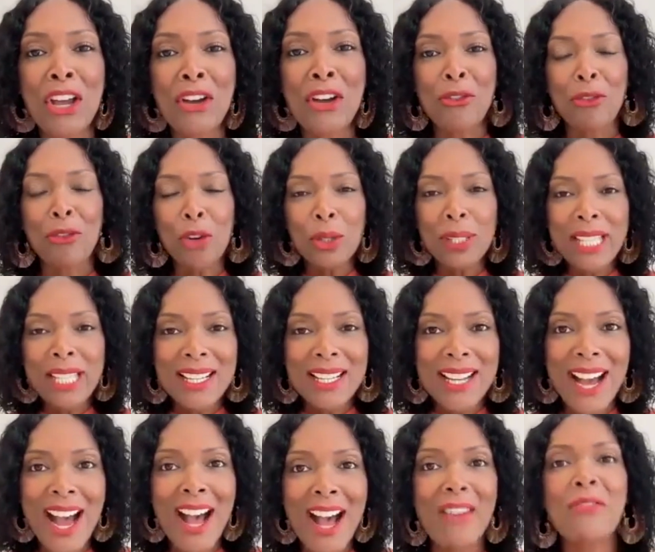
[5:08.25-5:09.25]
fully
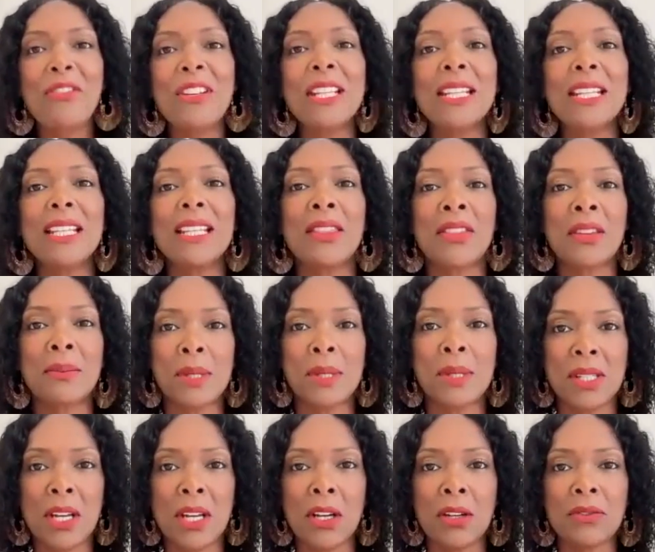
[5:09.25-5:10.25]
confident in
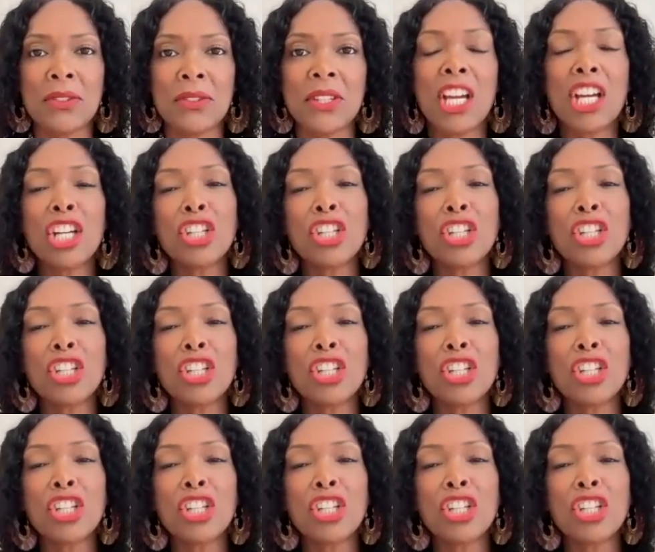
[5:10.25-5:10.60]
themselves,